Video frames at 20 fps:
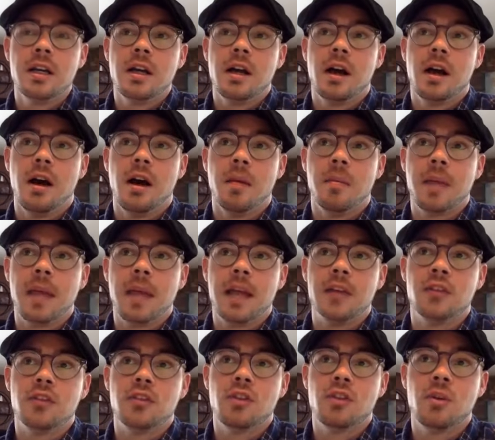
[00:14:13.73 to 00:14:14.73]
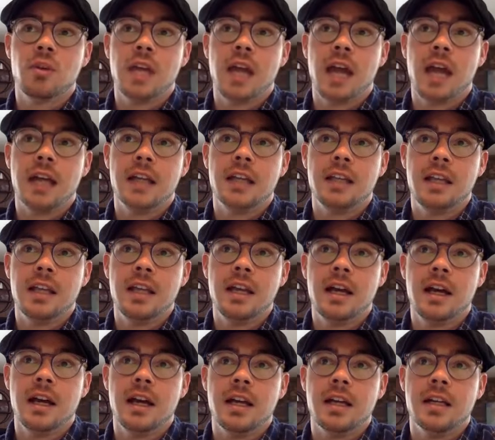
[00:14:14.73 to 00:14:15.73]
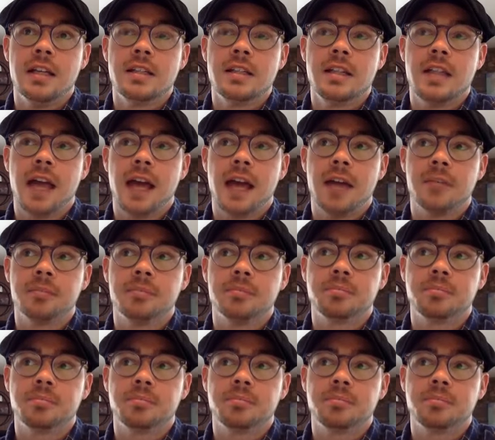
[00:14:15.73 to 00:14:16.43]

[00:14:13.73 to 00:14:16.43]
And so the idea is that